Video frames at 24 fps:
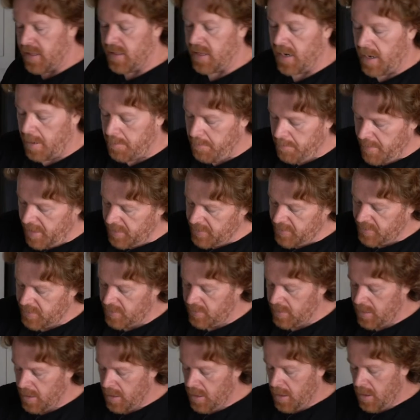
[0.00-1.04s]
that I miss
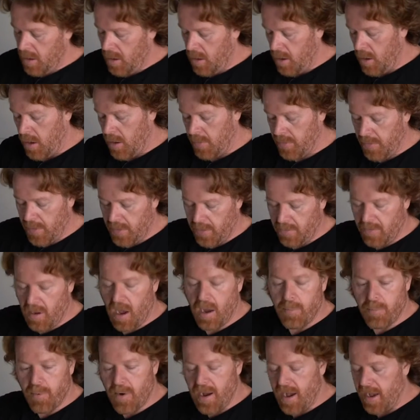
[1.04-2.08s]
on the
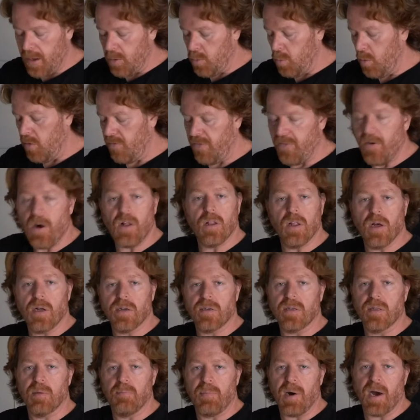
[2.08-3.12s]
top rack will fall
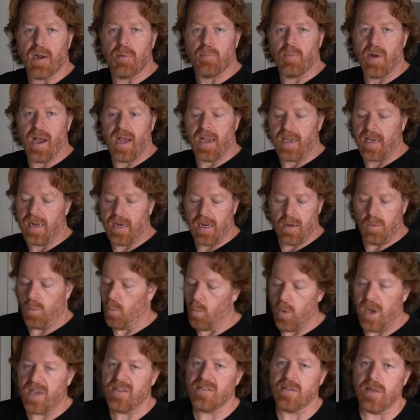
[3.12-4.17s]
onto the bottom rack. And
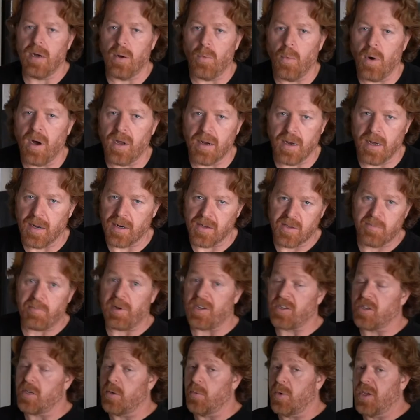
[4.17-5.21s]
waste not, want not,
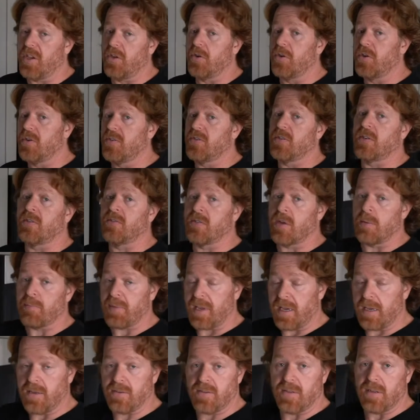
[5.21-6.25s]
especially when you're using
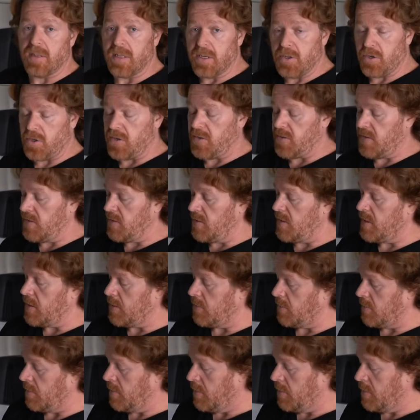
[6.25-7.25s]
something as delicious as this.